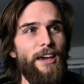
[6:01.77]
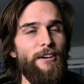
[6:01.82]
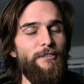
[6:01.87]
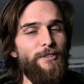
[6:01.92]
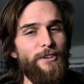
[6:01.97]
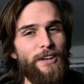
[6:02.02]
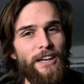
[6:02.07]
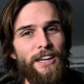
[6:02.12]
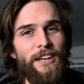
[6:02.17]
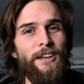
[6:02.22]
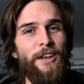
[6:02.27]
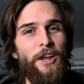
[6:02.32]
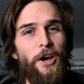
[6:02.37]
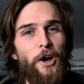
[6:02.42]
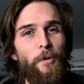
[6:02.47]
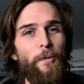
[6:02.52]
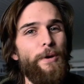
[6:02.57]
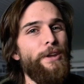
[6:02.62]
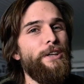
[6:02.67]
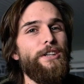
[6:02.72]
If you didn't
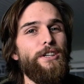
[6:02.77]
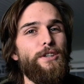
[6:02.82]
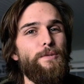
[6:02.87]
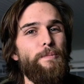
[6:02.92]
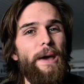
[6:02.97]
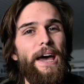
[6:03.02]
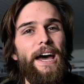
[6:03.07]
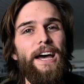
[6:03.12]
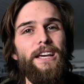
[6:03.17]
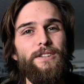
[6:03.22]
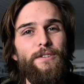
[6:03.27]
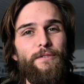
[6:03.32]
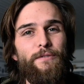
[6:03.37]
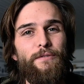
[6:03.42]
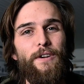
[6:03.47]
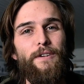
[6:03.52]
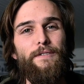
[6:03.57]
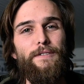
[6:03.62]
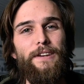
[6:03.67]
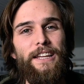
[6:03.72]
know, we just passed
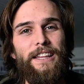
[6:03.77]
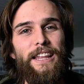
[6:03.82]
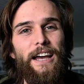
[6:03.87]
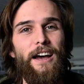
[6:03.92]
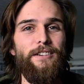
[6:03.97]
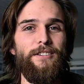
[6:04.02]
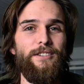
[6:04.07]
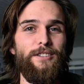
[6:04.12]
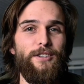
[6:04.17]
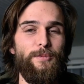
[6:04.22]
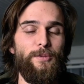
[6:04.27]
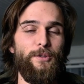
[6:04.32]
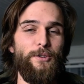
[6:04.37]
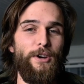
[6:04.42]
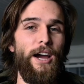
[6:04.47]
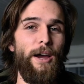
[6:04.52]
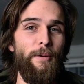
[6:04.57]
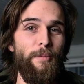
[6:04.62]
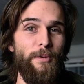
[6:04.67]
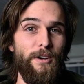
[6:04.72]
50,000
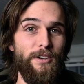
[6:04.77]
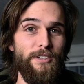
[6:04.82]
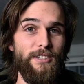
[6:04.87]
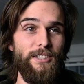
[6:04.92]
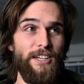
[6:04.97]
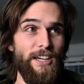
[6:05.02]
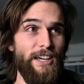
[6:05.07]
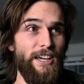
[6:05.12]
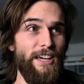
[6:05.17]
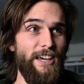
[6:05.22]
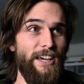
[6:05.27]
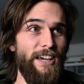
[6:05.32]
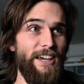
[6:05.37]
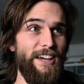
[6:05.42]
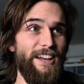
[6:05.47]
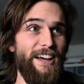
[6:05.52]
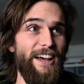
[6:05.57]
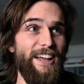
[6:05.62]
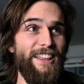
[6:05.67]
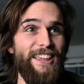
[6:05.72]
subscribers,
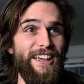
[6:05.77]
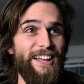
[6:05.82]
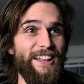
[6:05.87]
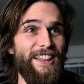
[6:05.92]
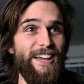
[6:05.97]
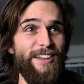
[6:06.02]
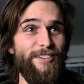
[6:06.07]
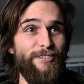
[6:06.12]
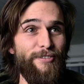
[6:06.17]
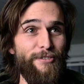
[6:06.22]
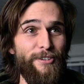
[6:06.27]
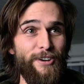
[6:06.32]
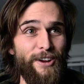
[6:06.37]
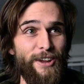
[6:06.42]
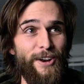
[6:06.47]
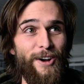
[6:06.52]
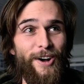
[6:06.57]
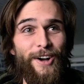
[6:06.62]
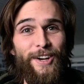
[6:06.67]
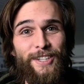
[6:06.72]
and I think that's
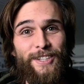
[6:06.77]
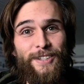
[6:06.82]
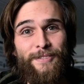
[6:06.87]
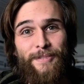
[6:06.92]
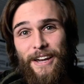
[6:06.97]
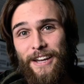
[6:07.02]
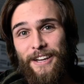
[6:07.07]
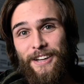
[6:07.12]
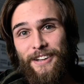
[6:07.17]
freaking awesome.